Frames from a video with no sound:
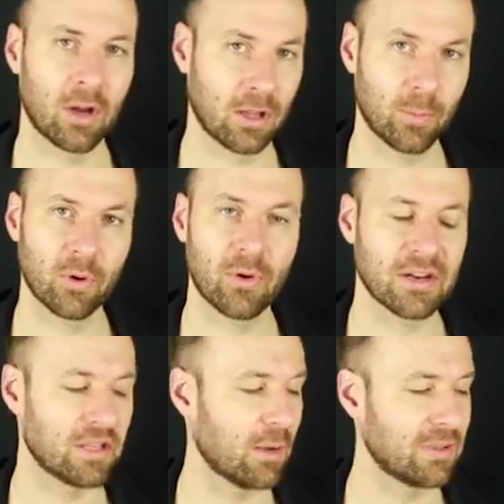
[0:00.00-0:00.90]
little
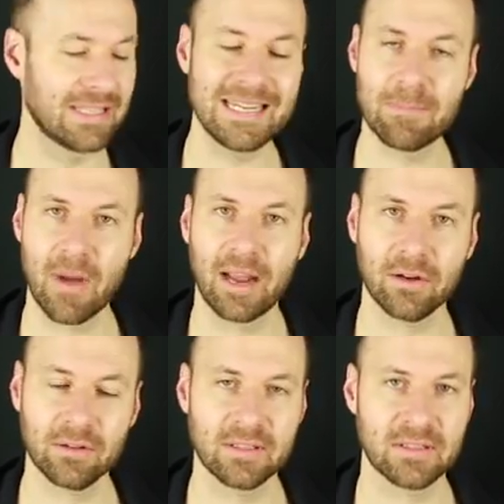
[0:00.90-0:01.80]
progression that was D
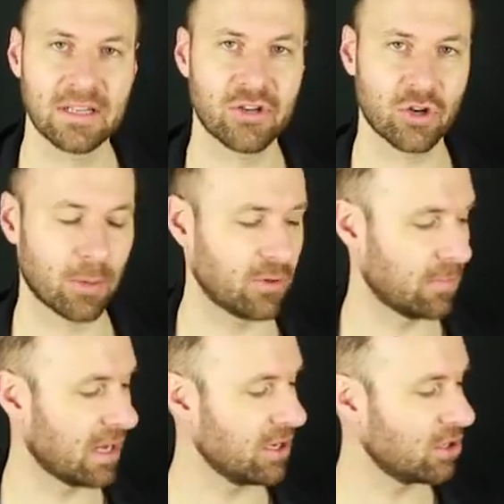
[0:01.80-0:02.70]
minor to C sharp
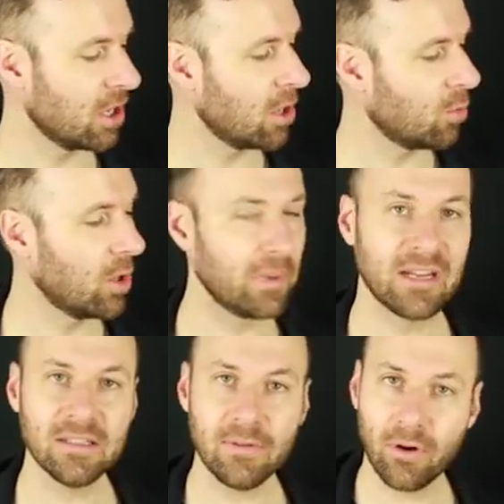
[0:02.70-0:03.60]
diminished. Well,
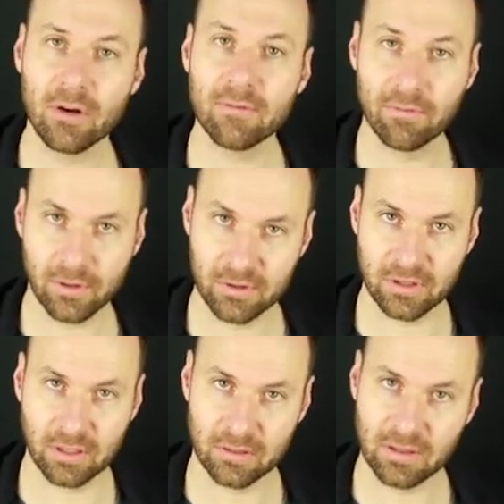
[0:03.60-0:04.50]
because of our
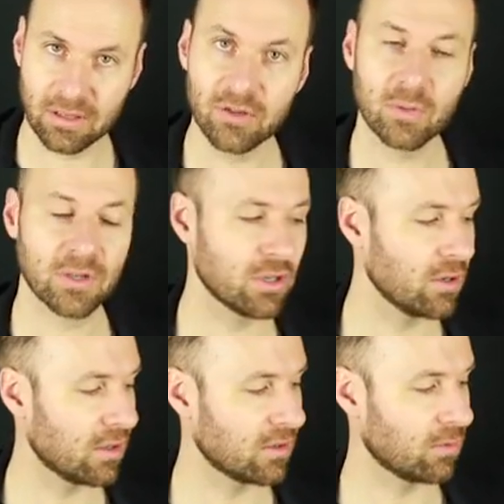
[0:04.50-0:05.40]
inversions, I just want to show
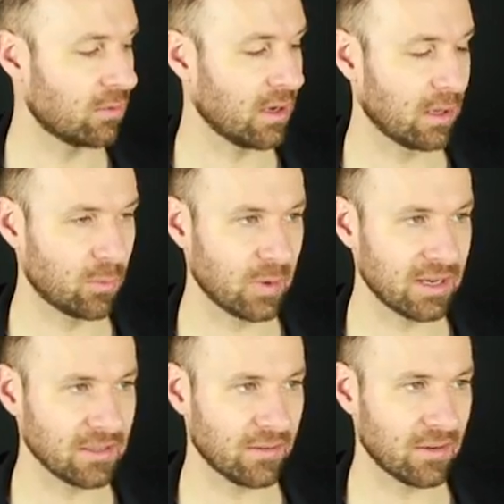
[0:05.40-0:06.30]
you this real quickly.
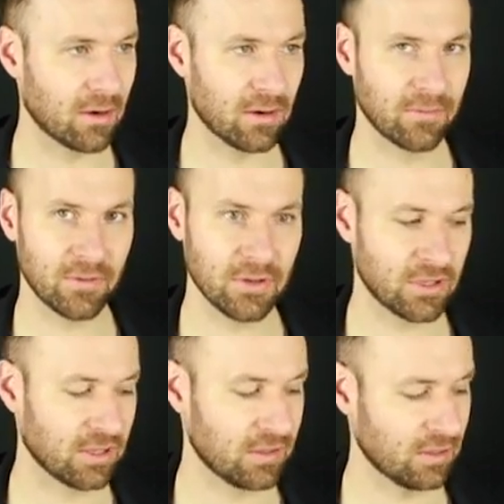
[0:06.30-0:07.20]
Because of our
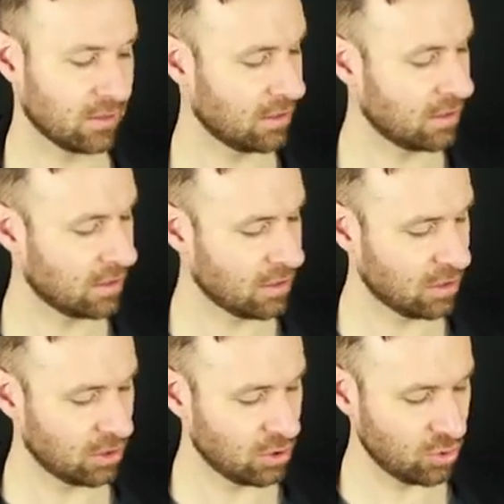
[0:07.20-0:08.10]
inversions,
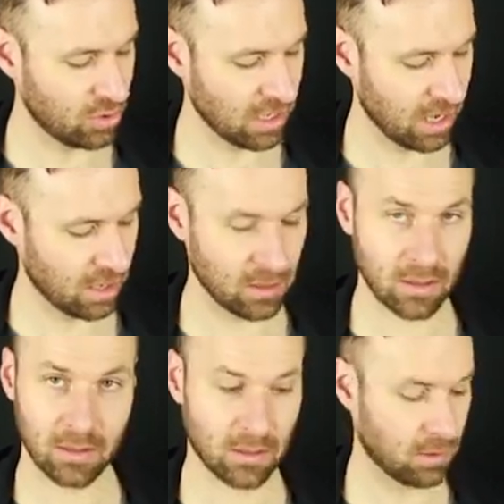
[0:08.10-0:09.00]
you
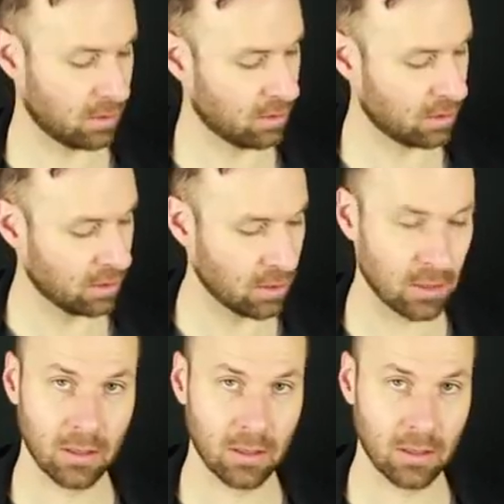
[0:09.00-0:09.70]
can